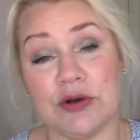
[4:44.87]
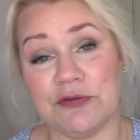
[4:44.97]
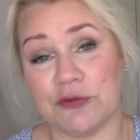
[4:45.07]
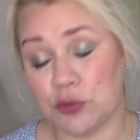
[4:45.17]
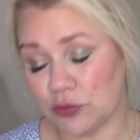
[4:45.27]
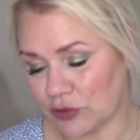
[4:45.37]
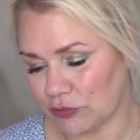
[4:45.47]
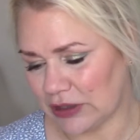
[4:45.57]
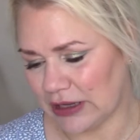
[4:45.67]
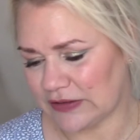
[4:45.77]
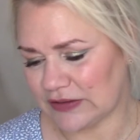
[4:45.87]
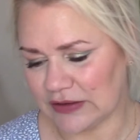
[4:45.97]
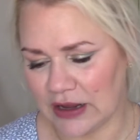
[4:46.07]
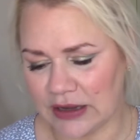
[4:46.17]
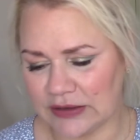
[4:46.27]
a food-related
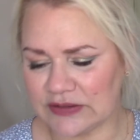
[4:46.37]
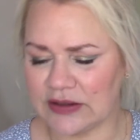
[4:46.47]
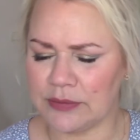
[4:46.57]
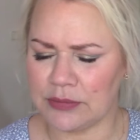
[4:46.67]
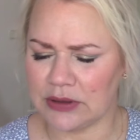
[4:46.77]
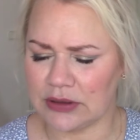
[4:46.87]
item.